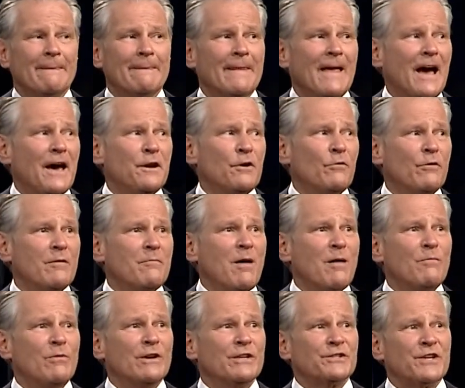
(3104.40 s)
I don't
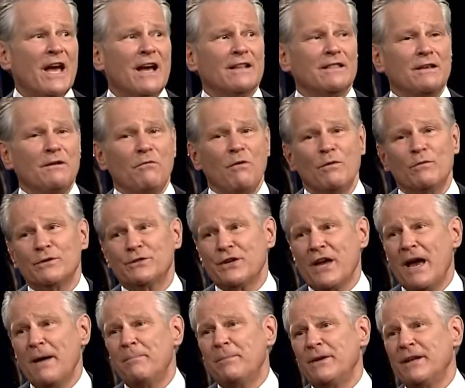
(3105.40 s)
remember exactly what was
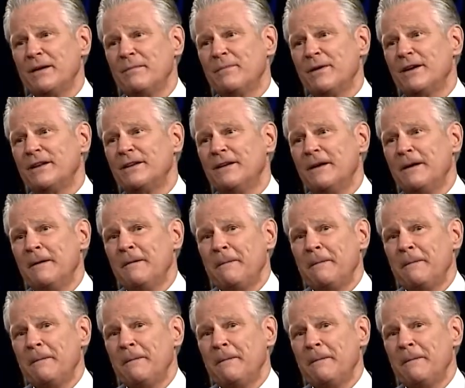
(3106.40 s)
happening, but